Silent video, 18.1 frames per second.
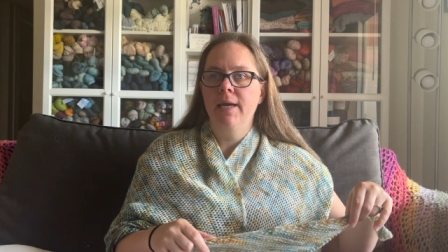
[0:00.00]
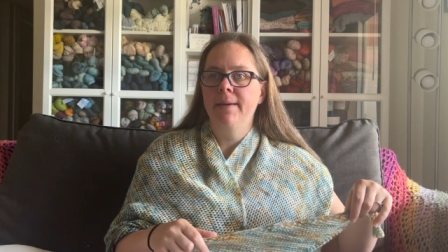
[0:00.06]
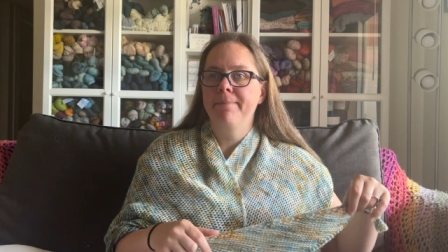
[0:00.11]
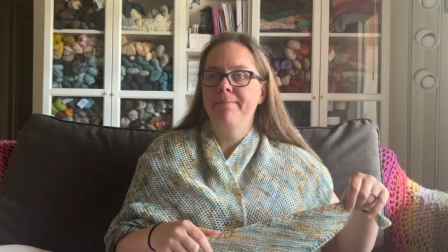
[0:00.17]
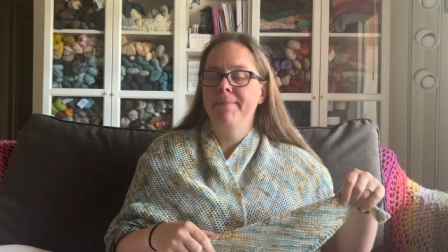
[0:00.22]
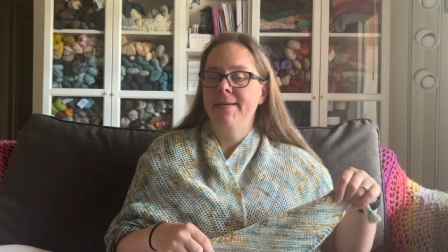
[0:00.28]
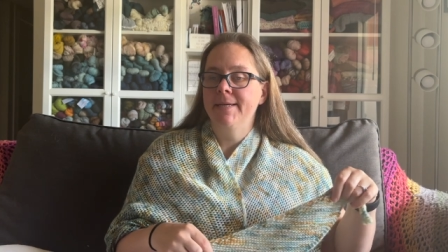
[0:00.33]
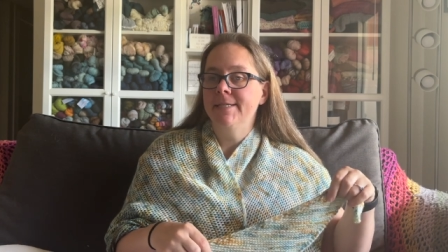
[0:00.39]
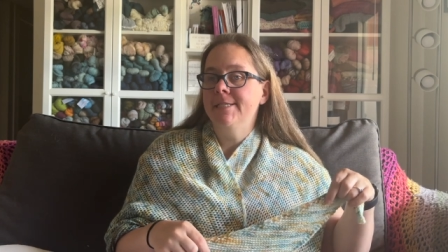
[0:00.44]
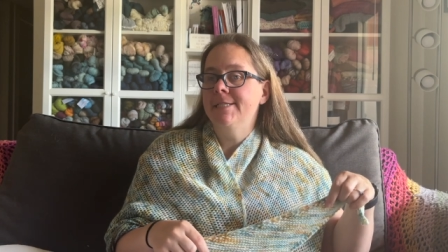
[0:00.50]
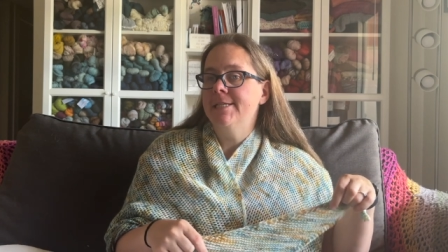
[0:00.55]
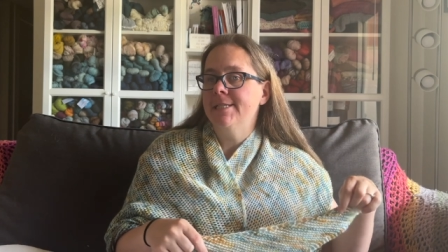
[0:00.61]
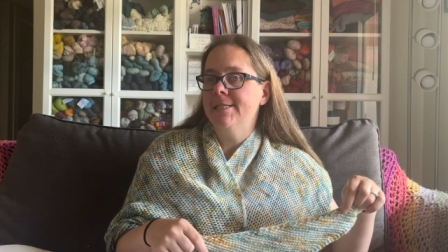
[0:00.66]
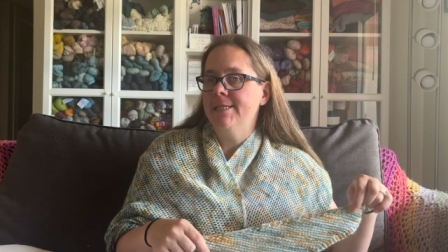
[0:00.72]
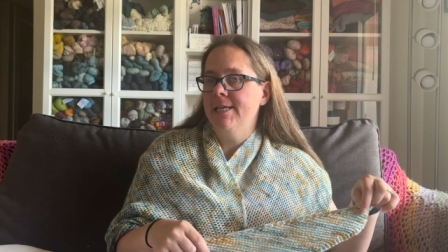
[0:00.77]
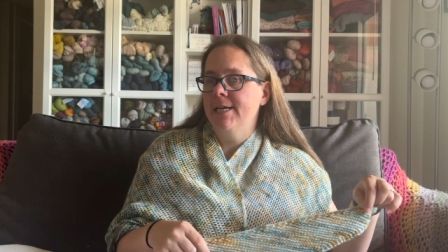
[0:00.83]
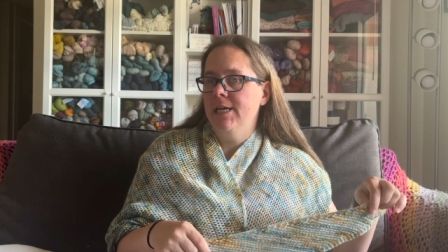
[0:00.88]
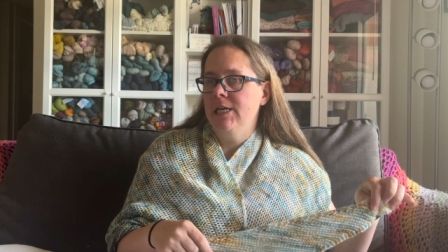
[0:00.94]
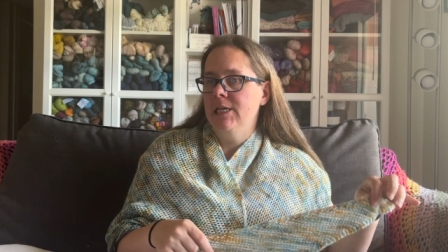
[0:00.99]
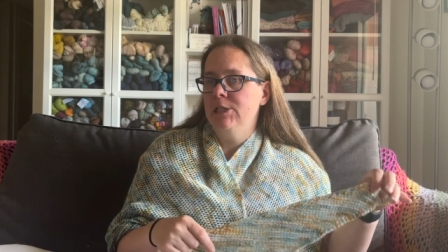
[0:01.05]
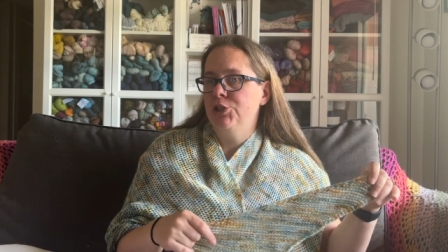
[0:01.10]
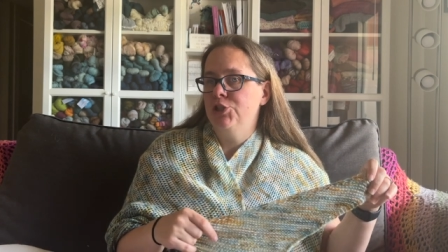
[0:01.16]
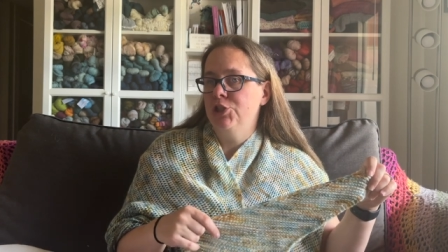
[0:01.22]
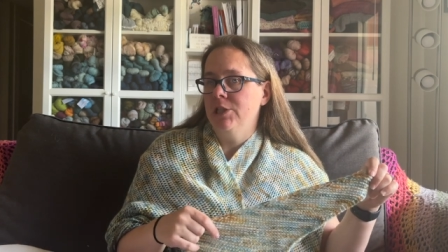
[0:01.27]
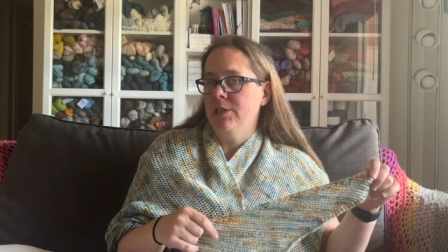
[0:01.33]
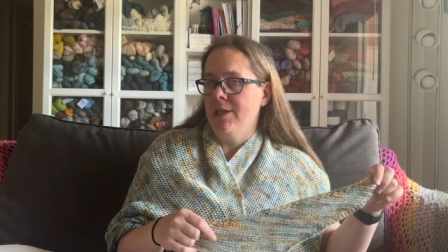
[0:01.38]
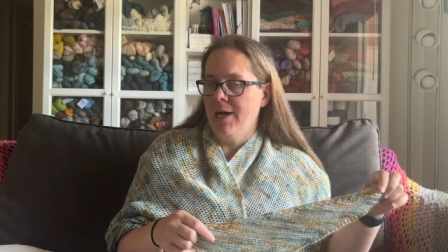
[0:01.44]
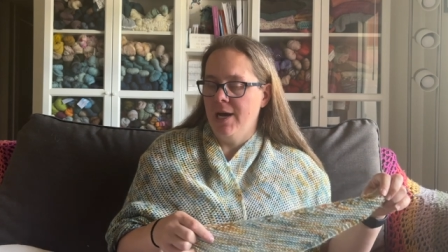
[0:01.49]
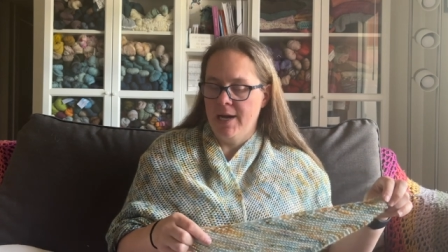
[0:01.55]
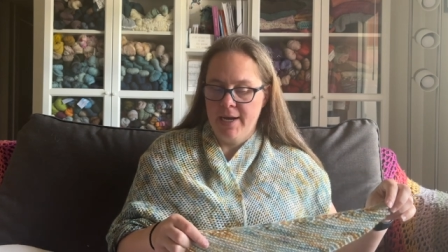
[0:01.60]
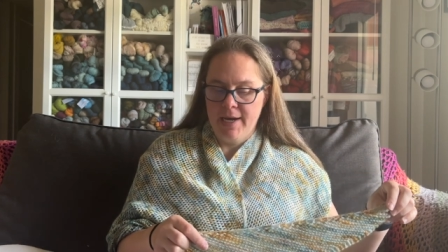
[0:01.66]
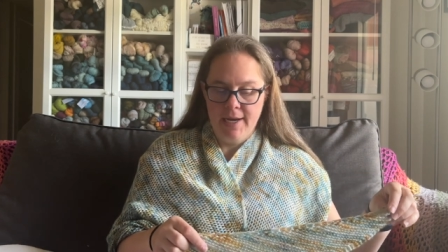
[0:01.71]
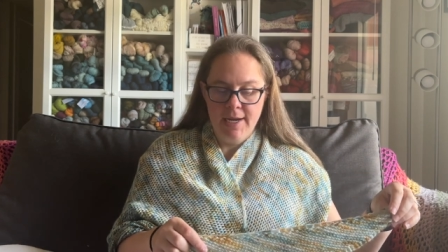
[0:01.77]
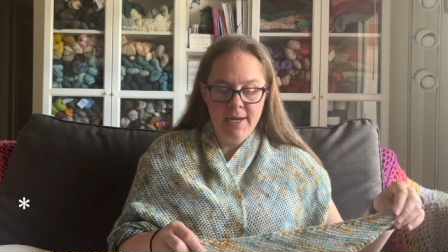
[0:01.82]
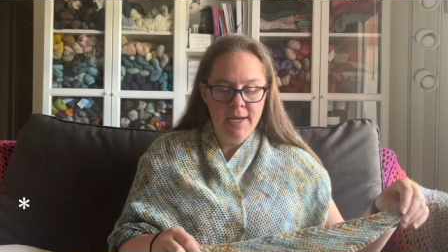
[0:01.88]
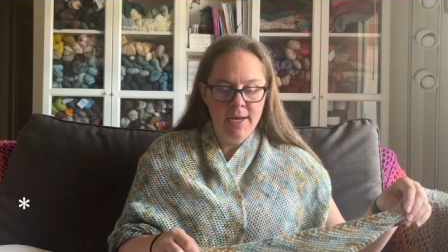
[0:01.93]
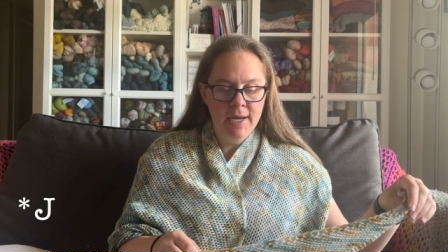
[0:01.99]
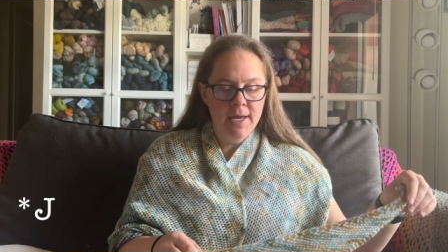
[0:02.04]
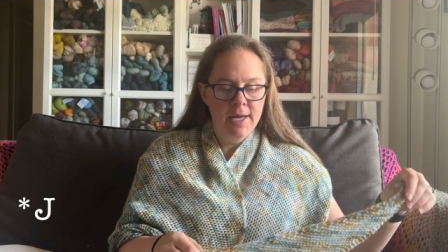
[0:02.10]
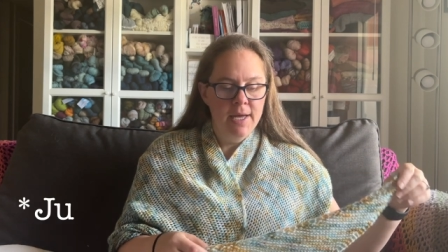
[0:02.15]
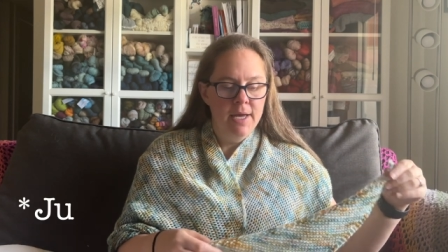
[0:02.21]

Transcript: mid to late July.